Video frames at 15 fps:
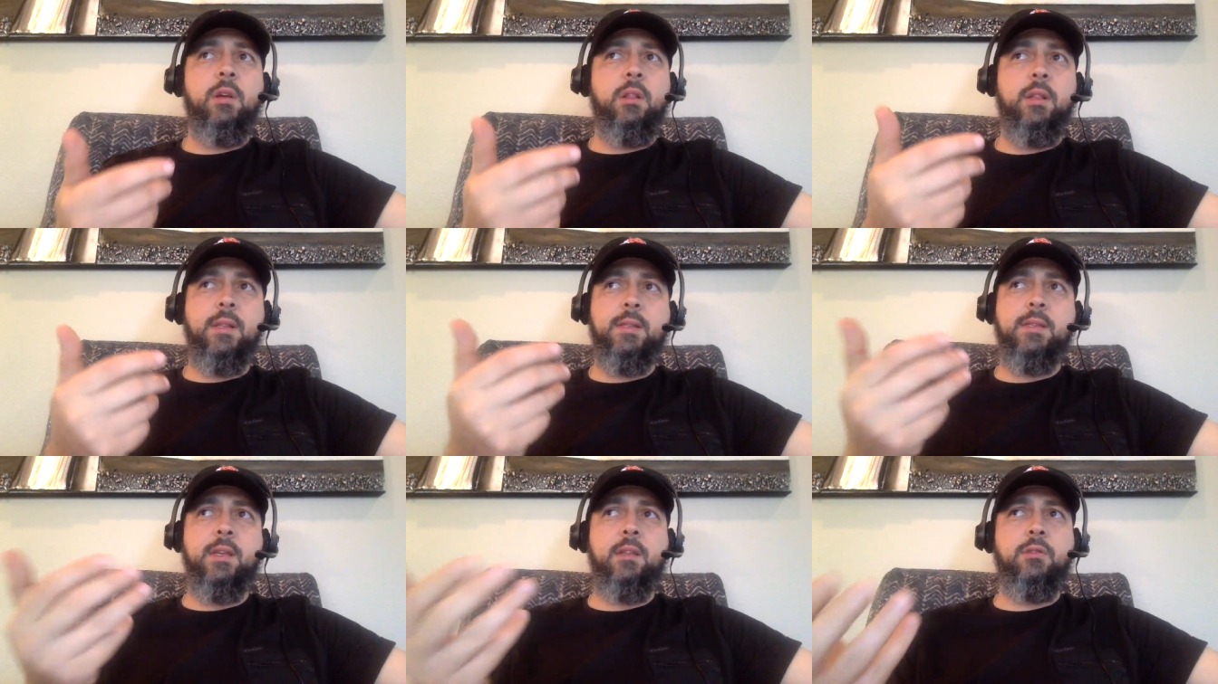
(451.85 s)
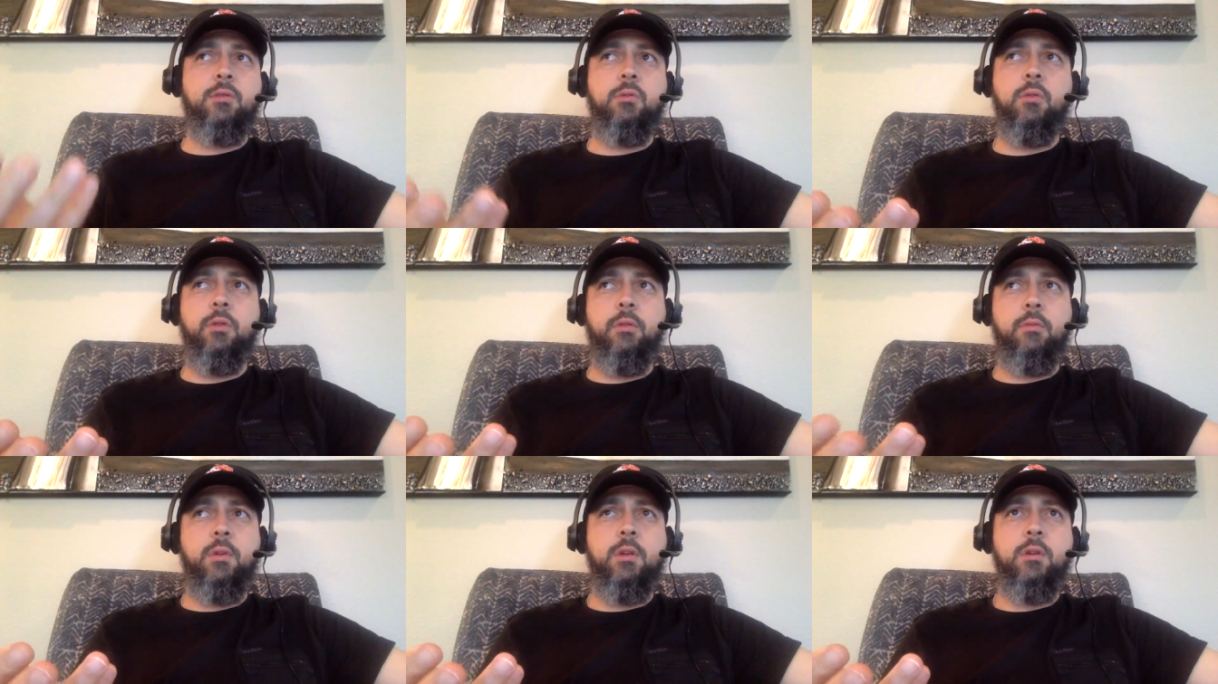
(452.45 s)
let's say two or
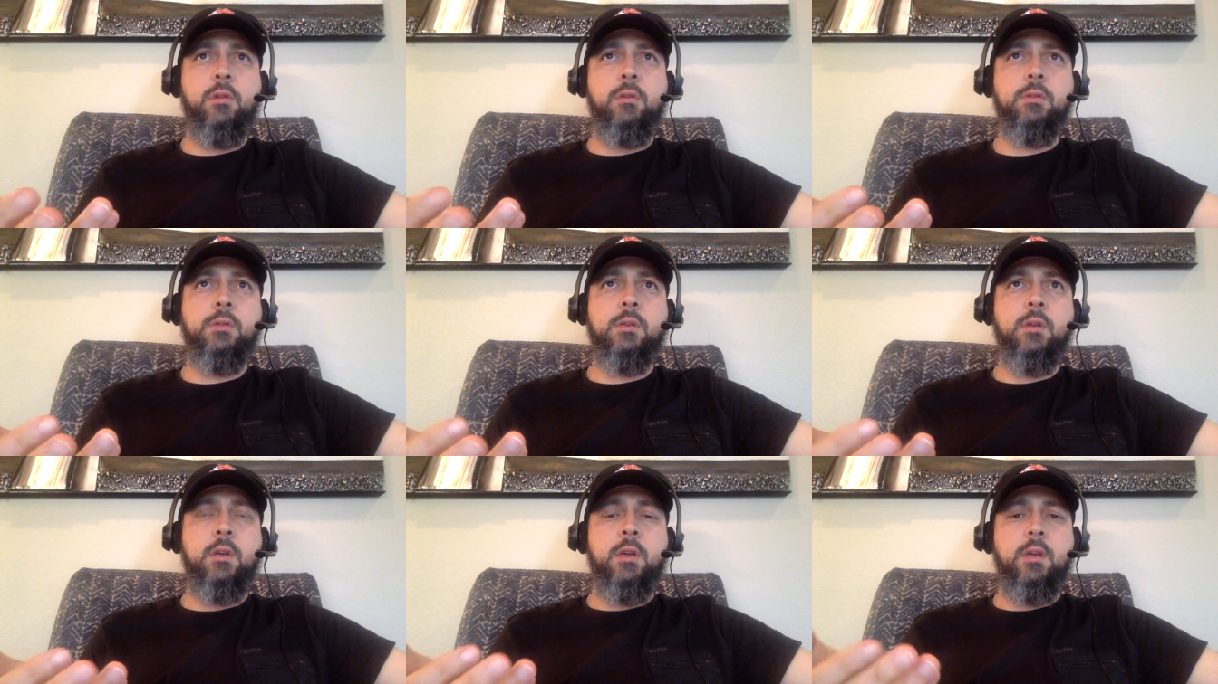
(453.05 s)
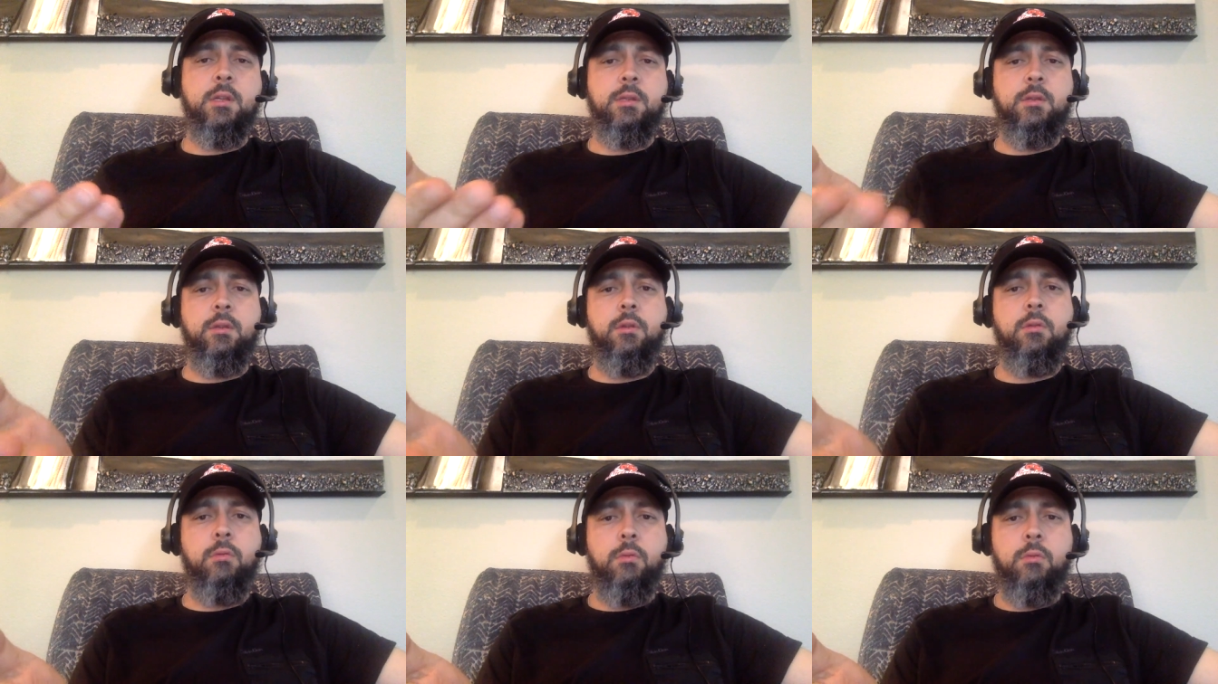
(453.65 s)
three years is
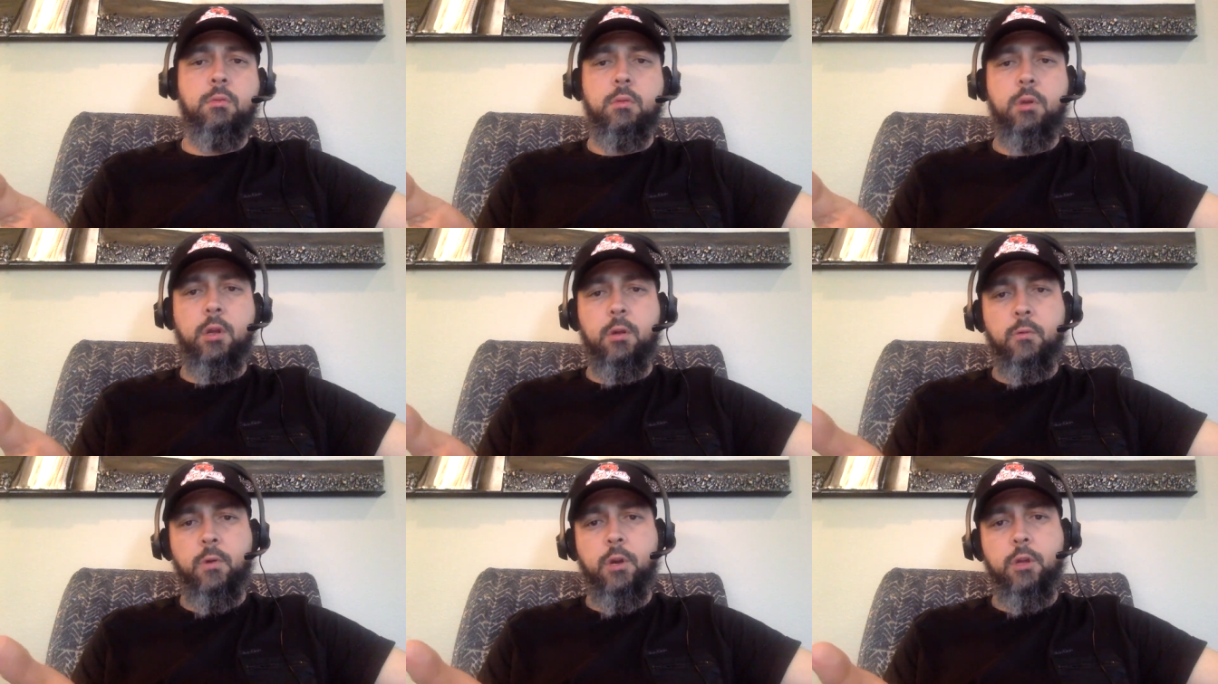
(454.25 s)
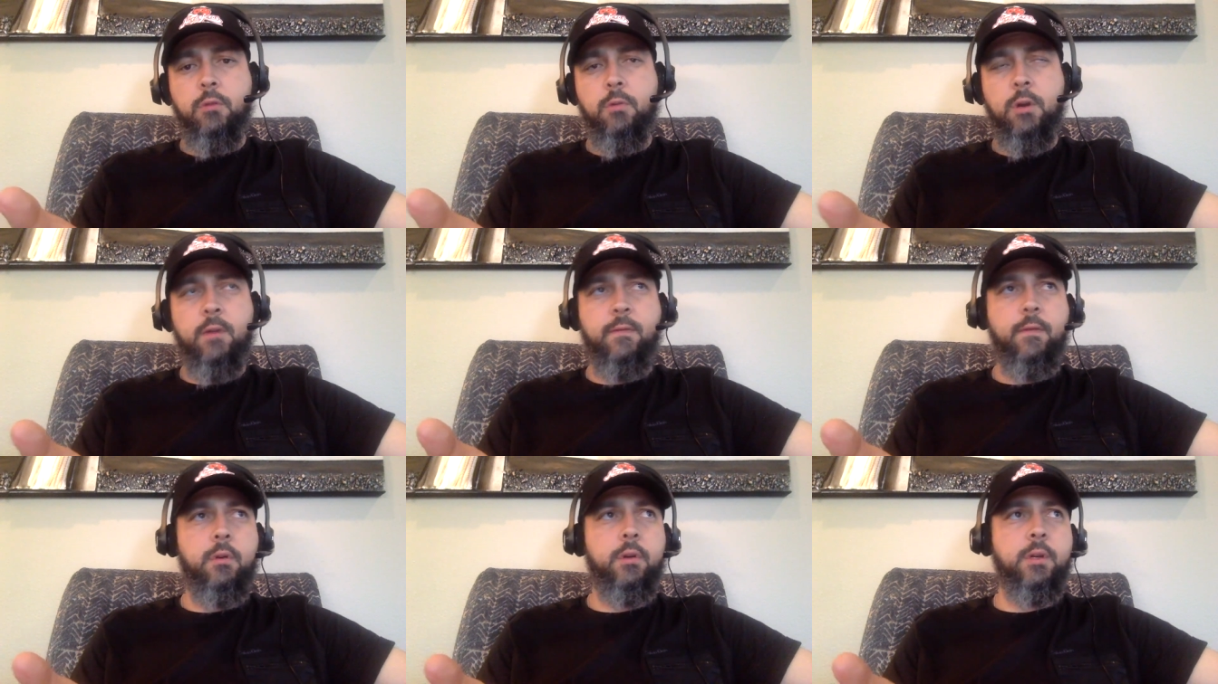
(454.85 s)
you and where you want to
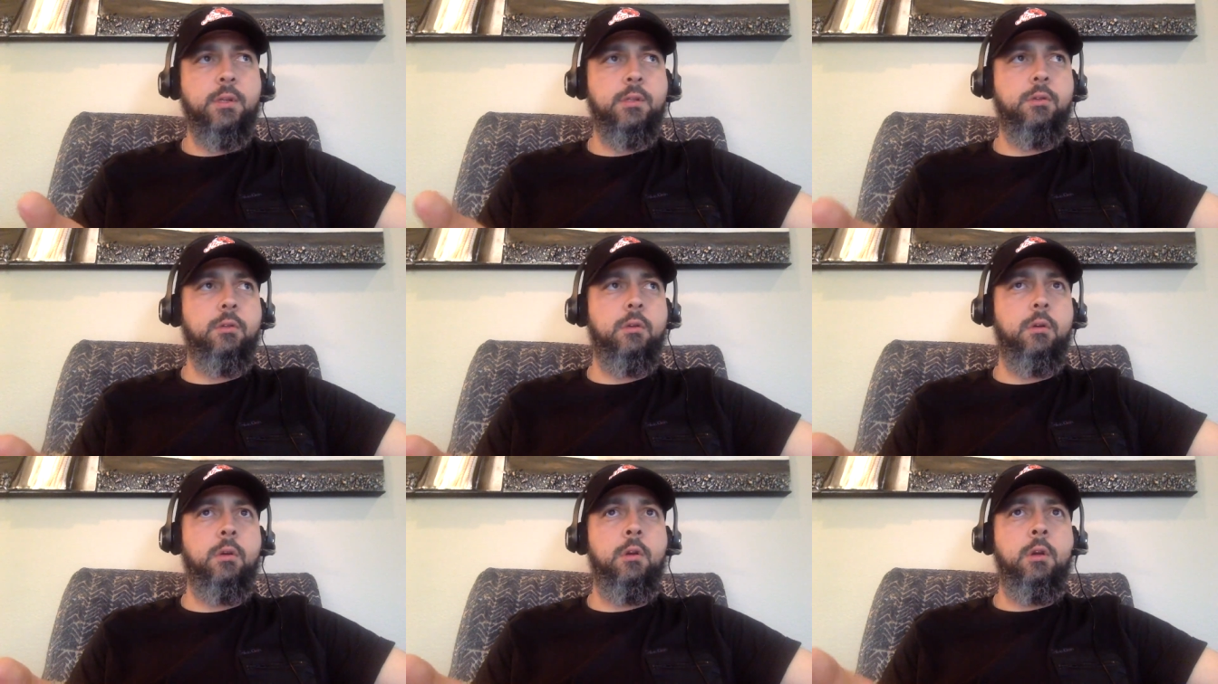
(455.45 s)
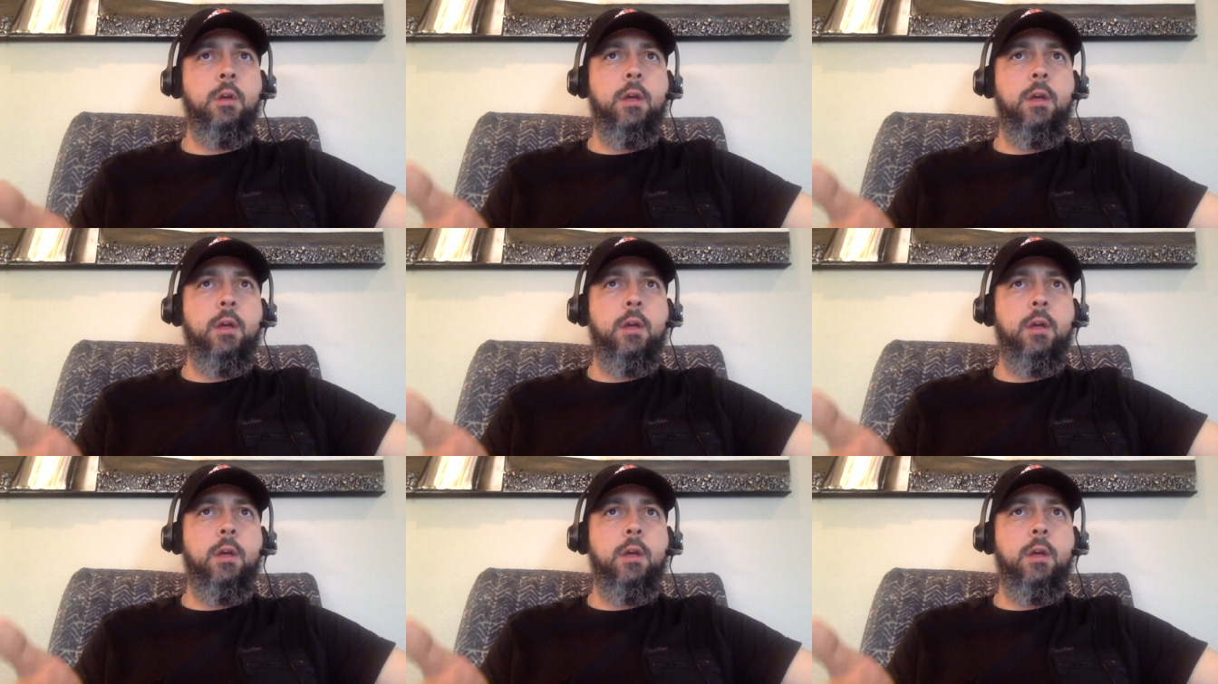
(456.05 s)
focus your